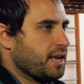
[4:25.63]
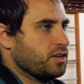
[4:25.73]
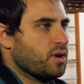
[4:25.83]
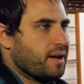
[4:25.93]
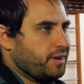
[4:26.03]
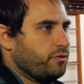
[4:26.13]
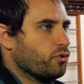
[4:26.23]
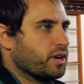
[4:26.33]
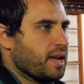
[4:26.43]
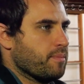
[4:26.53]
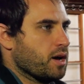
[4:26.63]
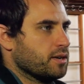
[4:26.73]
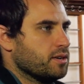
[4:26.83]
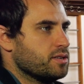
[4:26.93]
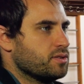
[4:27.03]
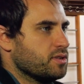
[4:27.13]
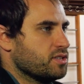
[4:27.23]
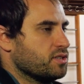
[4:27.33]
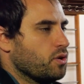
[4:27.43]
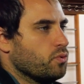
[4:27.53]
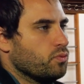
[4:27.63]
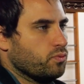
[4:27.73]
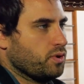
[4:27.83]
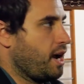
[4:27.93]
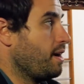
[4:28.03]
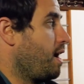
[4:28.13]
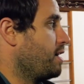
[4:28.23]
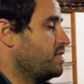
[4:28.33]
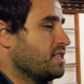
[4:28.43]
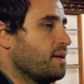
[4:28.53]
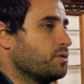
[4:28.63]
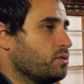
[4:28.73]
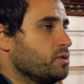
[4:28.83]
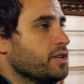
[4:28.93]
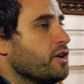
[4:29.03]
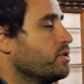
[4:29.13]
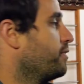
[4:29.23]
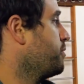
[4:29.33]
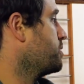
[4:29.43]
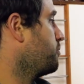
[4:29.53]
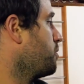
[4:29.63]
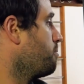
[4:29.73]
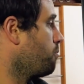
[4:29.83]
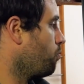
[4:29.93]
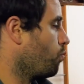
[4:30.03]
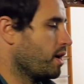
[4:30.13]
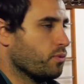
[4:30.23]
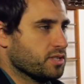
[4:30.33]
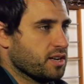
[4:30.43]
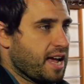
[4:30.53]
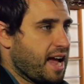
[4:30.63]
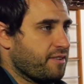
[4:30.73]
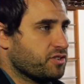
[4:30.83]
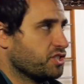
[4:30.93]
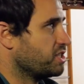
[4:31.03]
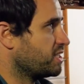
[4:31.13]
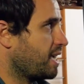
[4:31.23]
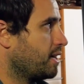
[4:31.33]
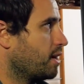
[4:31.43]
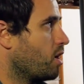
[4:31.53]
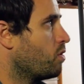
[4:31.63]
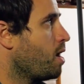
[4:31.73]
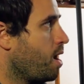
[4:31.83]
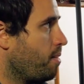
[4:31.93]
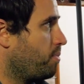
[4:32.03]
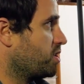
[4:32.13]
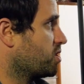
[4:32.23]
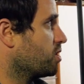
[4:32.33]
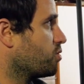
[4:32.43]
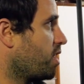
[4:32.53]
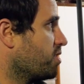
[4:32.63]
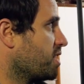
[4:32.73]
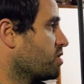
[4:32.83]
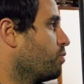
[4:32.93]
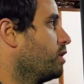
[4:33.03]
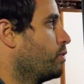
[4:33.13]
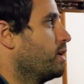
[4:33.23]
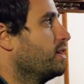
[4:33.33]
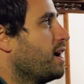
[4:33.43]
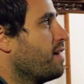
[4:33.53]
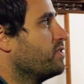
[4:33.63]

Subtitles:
I don't have any 4K monitors, so I see absolutely no difference from when it was on half just a second ago. But just to draw your attention really quickly, I have